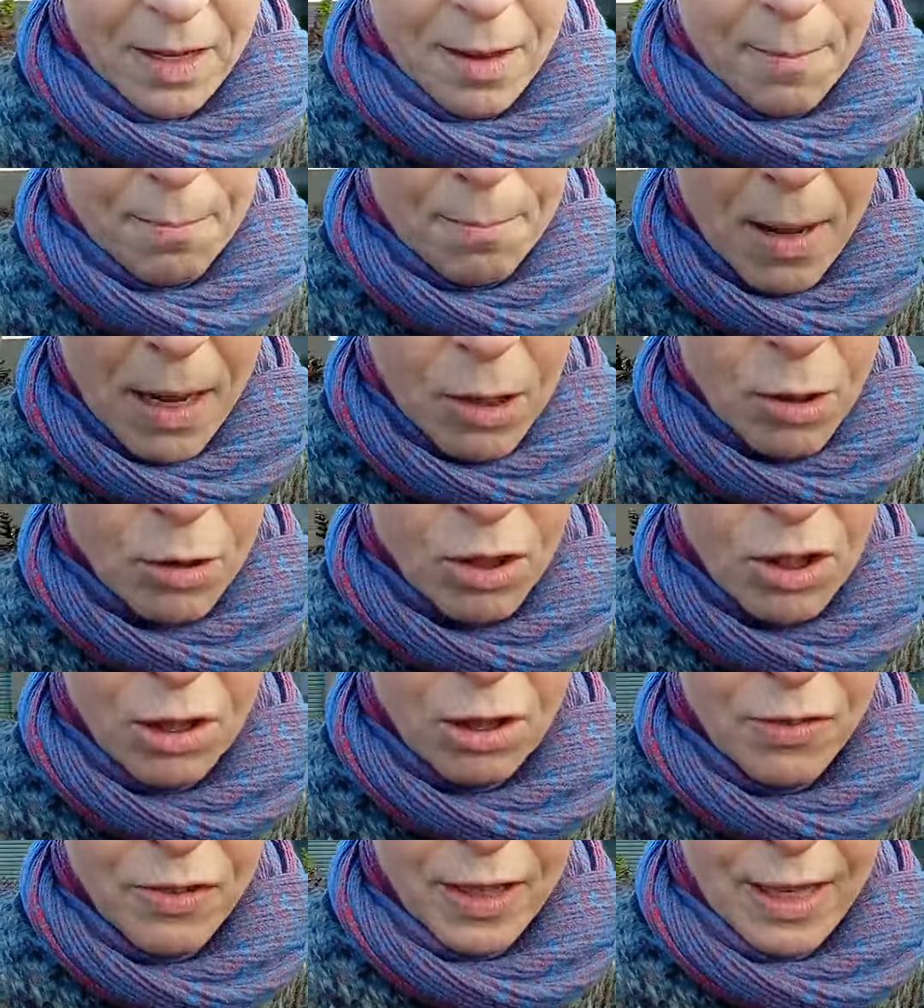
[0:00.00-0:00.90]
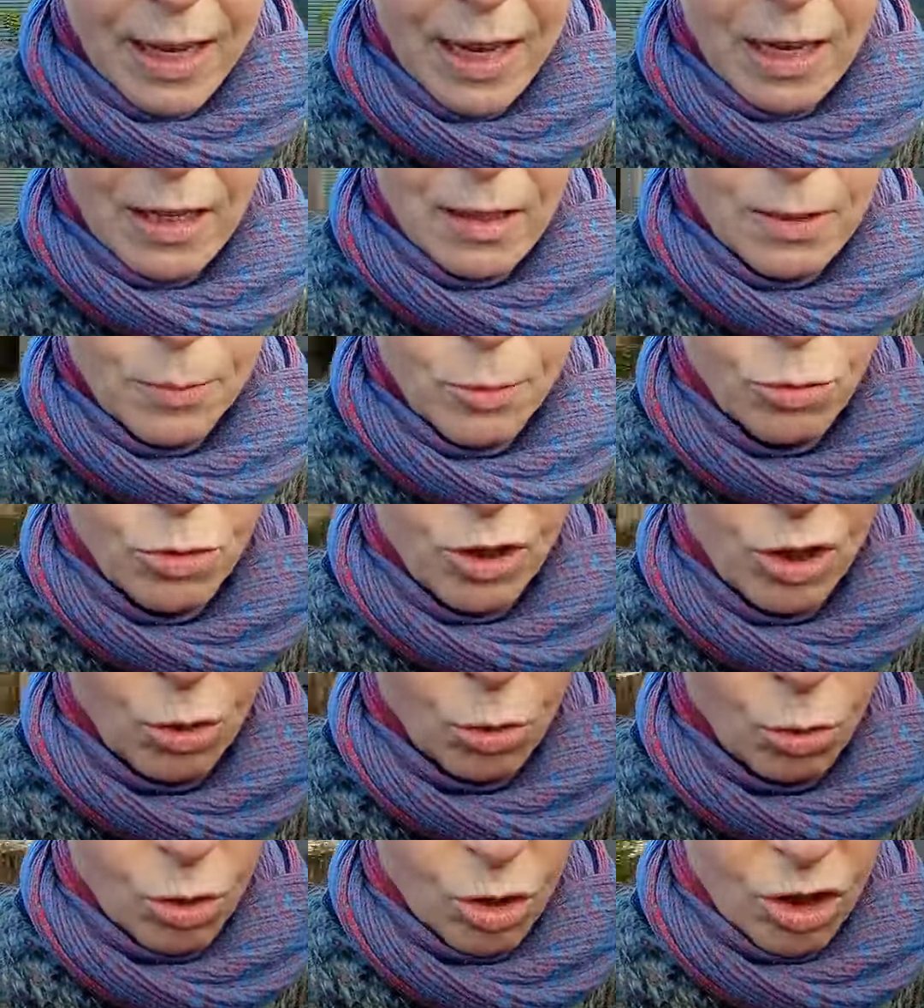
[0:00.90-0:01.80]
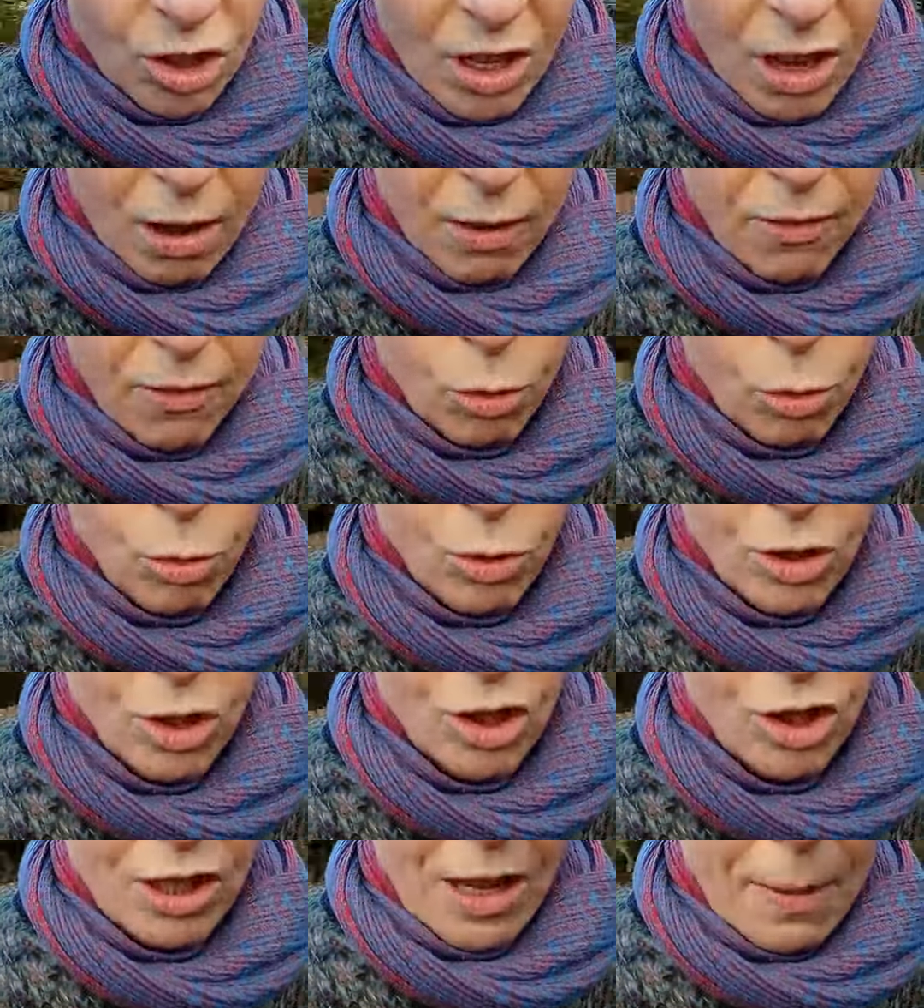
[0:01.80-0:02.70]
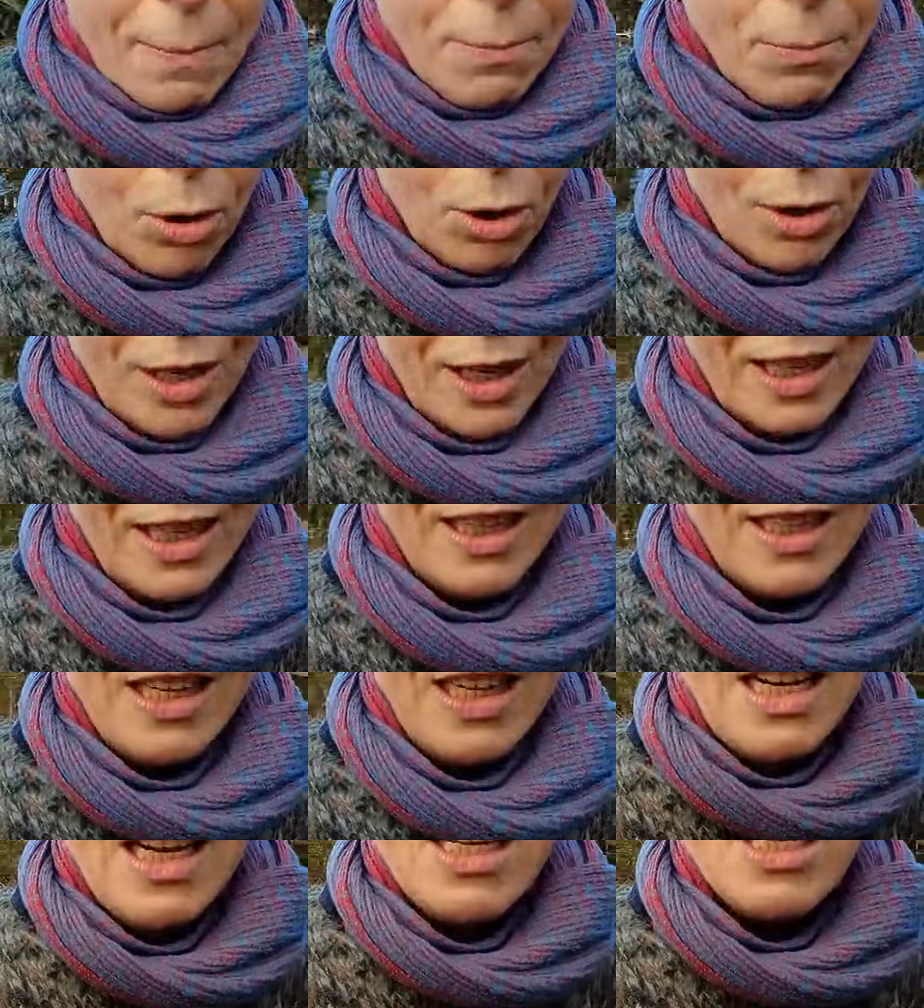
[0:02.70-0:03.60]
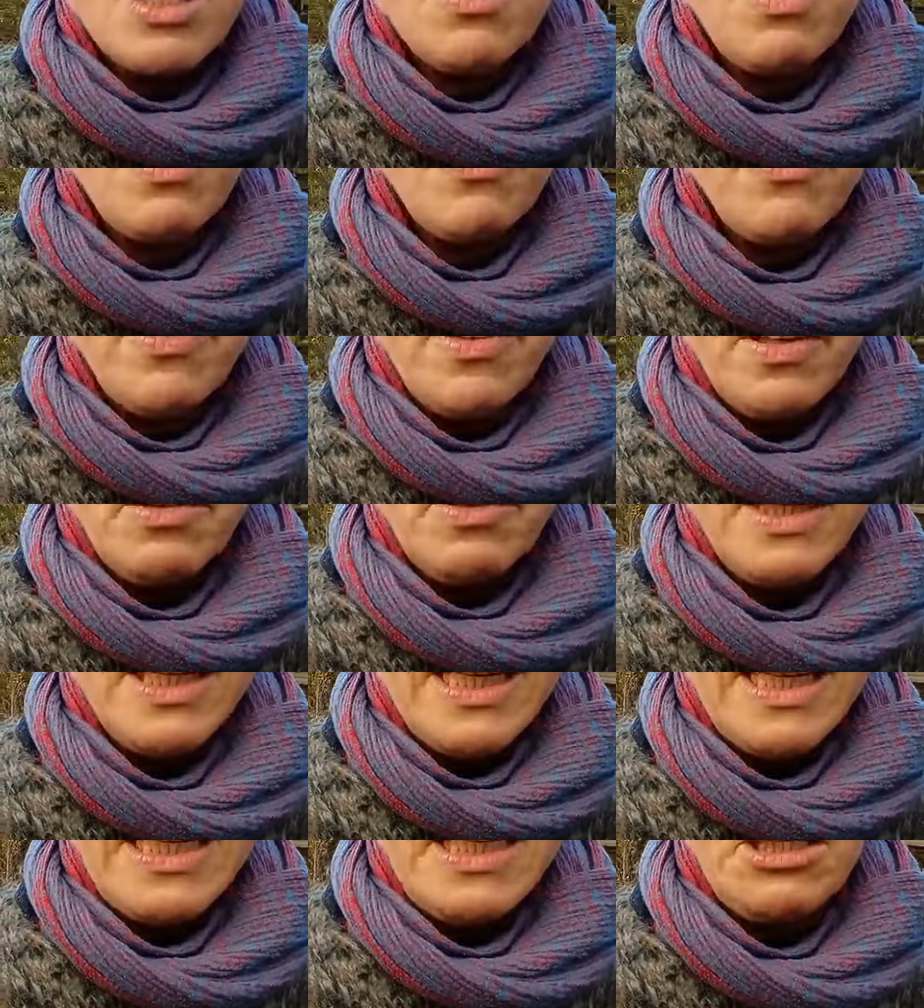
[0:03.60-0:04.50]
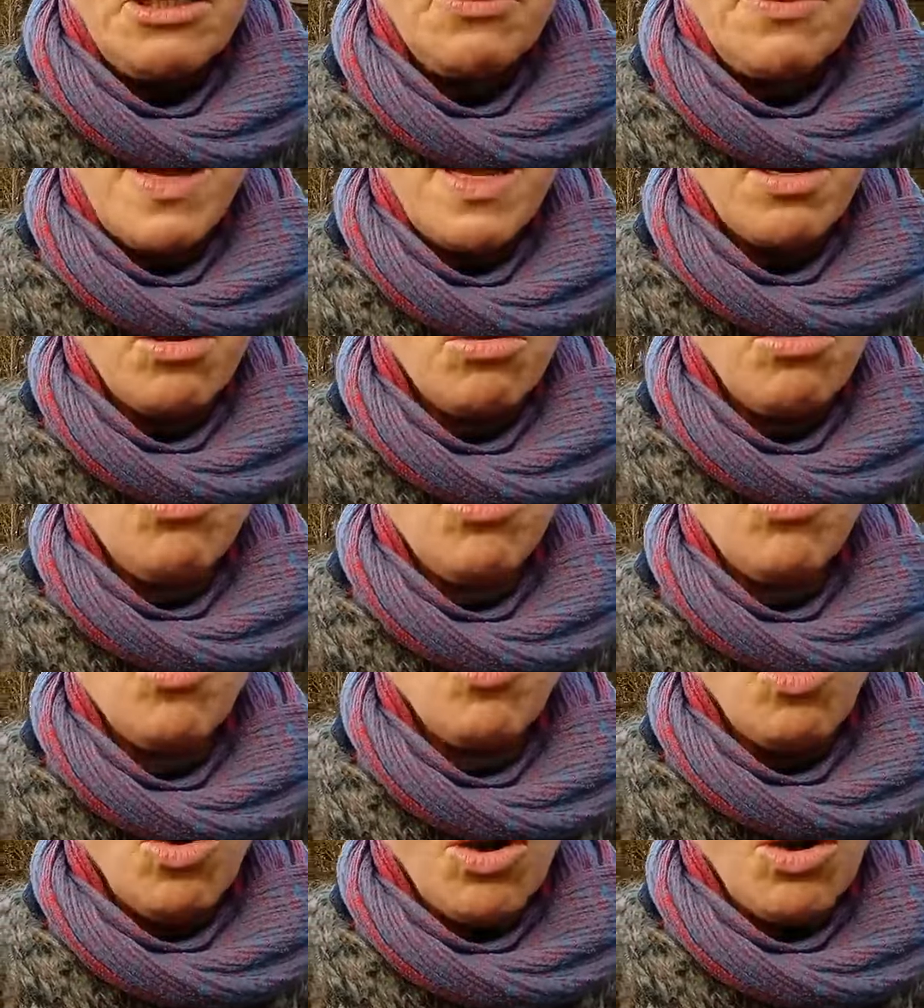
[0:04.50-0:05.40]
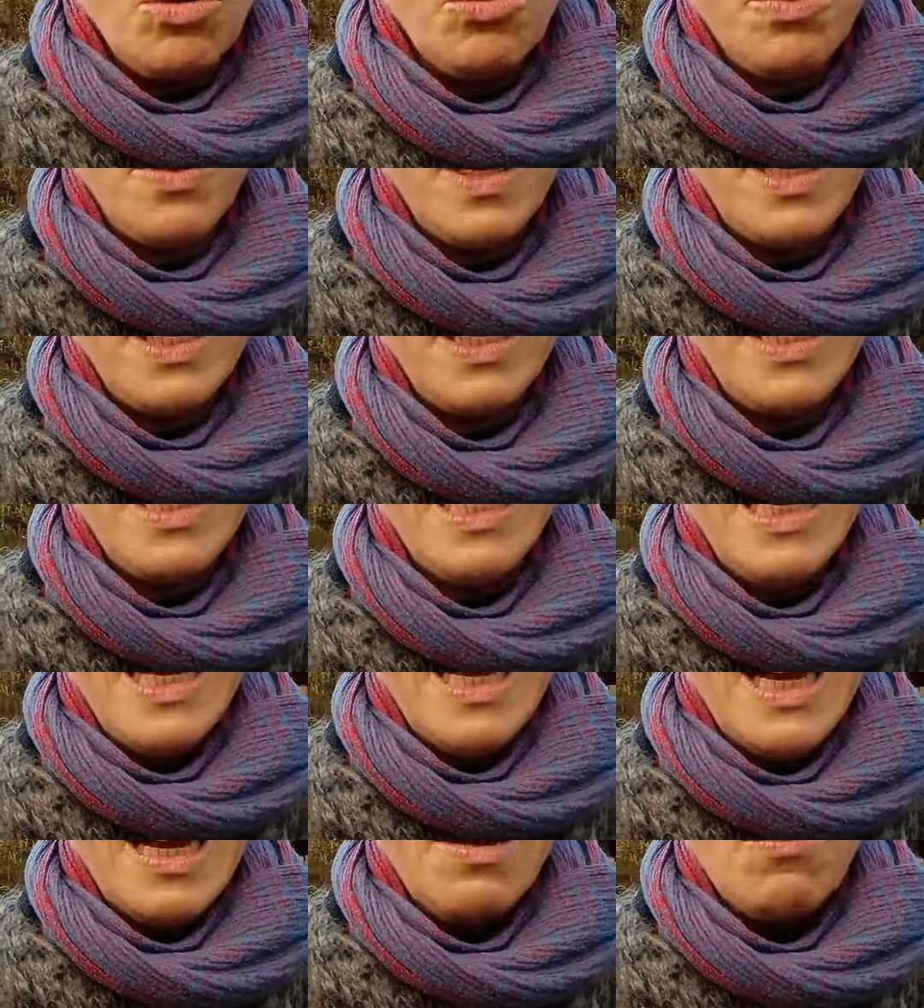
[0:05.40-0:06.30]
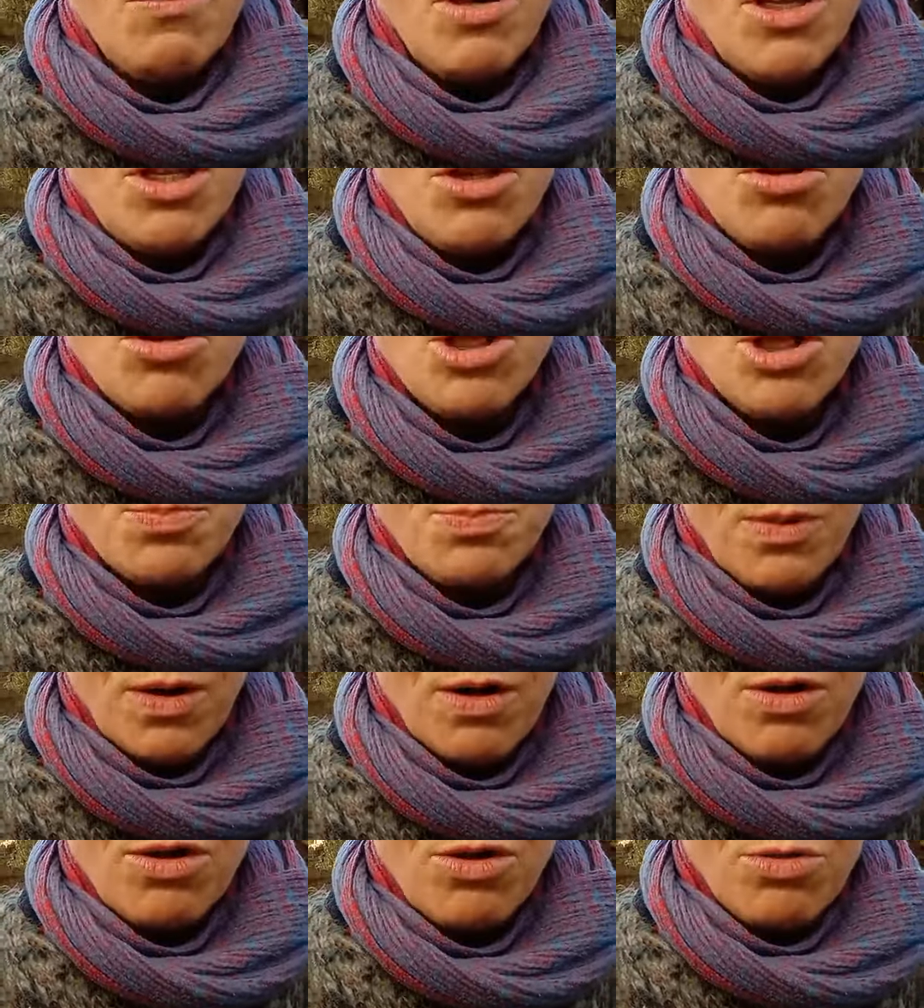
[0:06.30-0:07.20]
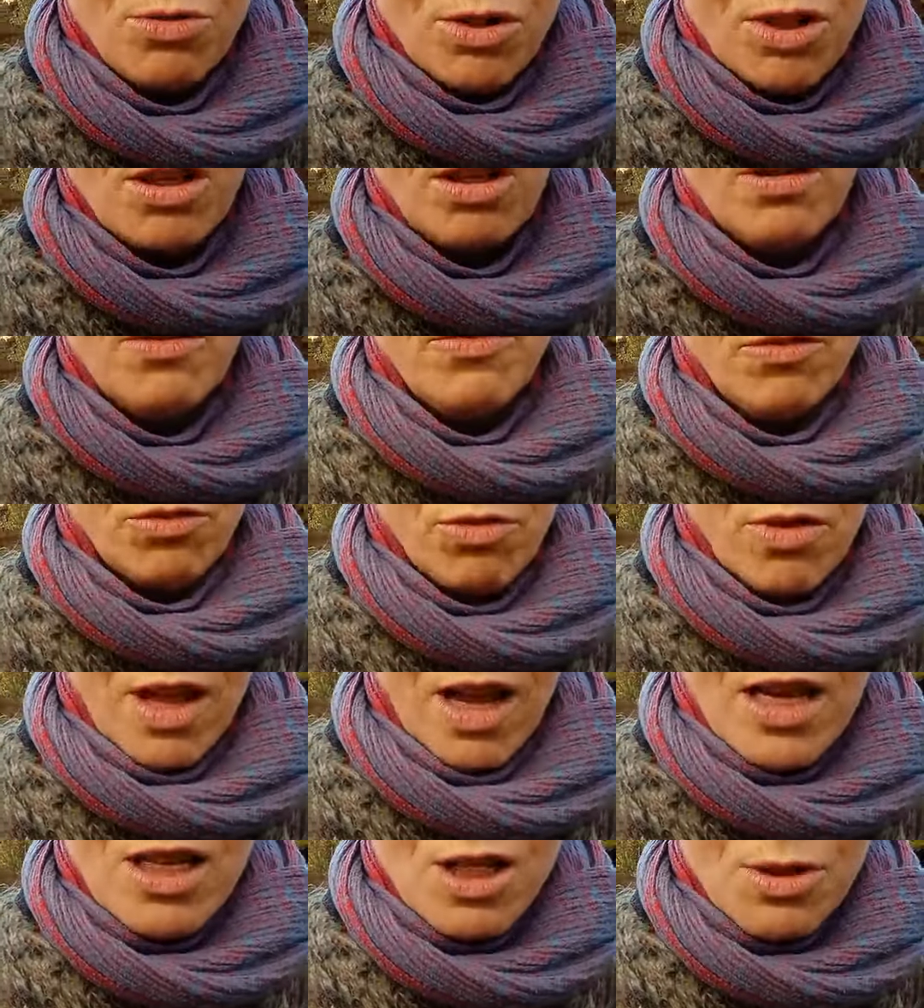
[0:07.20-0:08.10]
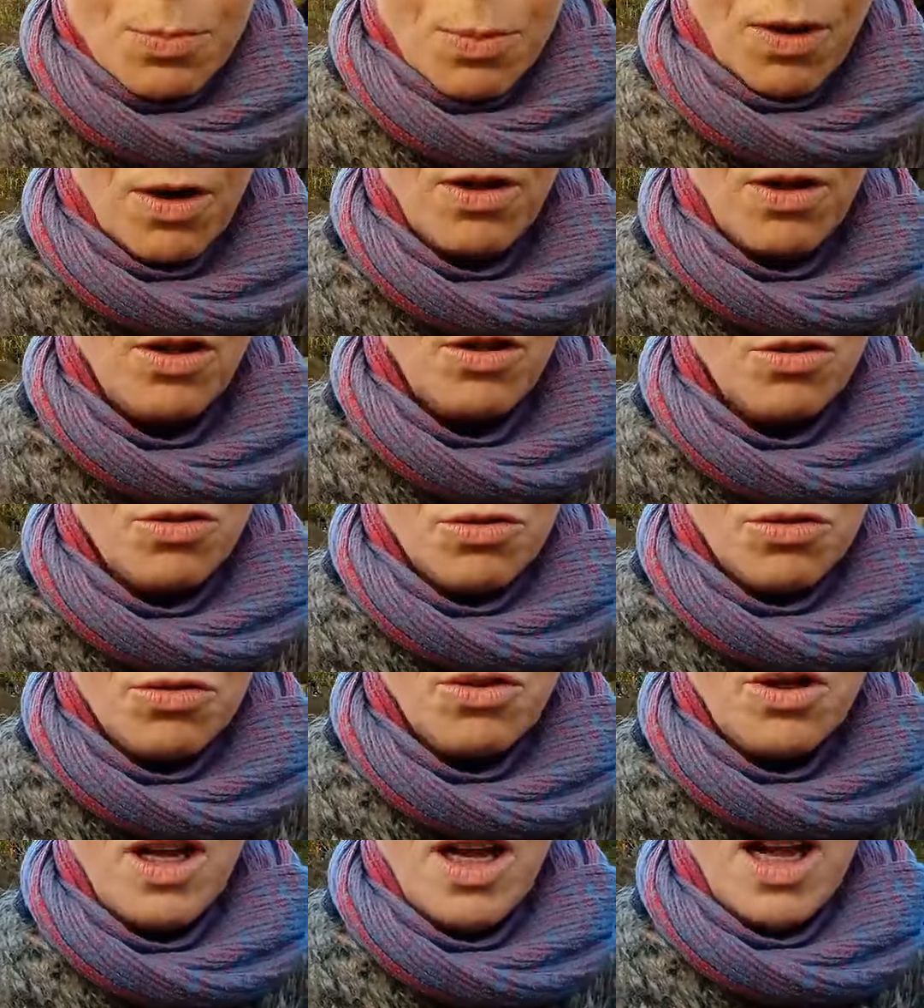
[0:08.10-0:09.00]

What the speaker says: Make yourself accountable to yourself or to somebody to be very clear about who you want to be. And when you spot yourself or they spot you